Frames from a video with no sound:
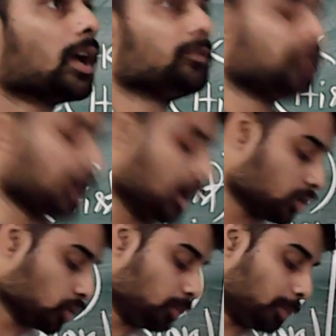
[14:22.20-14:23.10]
failed
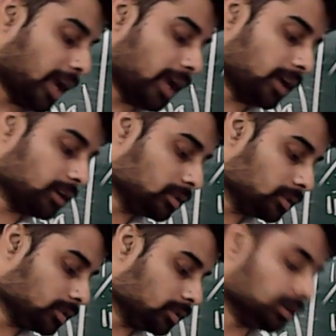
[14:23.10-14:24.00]
to pay
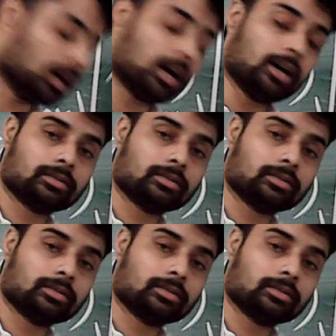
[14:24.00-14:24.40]
the